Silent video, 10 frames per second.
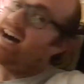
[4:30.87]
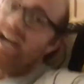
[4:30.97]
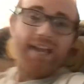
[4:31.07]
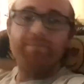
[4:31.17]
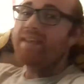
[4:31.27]

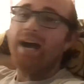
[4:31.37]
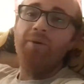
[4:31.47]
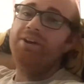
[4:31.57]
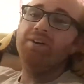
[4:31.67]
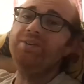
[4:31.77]
I am
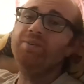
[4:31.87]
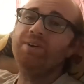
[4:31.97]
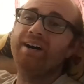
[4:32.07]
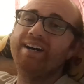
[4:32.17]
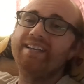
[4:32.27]
now an uncle,
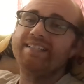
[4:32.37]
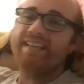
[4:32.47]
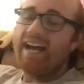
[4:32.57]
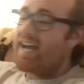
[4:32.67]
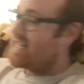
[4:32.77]
guys,
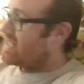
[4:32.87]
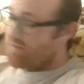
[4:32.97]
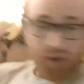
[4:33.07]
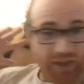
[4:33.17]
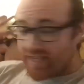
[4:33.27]
and
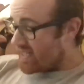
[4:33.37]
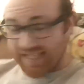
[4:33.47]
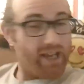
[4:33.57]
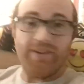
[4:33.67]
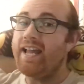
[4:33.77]
Yvonne is
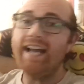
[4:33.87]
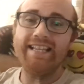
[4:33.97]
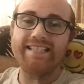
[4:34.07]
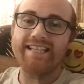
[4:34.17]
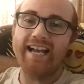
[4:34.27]
now an
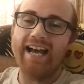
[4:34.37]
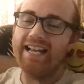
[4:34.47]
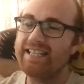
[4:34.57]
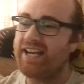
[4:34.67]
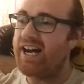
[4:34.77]
aunt,
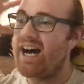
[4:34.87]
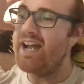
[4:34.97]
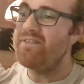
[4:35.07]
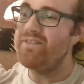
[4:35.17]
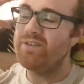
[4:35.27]
and
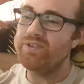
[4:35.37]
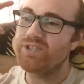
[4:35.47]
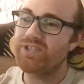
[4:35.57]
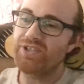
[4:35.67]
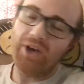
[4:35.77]
I feel
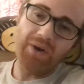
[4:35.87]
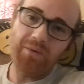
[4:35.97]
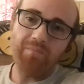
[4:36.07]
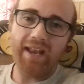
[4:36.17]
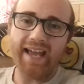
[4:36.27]

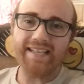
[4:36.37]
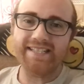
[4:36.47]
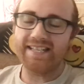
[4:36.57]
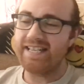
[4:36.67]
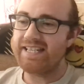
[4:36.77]
so
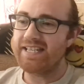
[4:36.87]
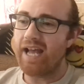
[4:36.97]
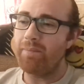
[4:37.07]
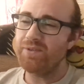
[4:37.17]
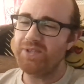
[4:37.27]
blessed. It is
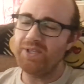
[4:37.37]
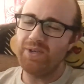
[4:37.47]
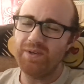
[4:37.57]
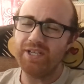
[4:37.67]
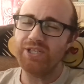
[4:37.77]

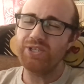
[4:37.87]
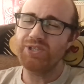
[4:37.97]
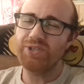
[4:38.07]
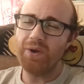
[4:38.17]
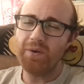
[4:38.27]
absolutely
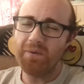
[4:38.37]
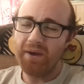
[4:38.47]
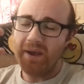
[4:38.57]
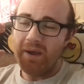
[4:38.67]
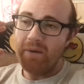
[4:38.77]
so
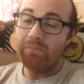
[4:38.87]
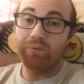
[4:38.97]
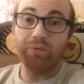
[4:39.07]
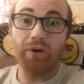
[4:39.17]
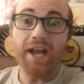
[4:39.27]

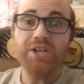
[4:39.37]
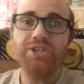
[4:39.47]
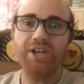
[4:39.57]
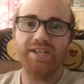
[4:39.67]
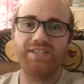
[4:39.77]

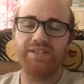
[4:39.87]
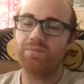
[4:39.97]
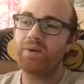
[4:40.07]
precious as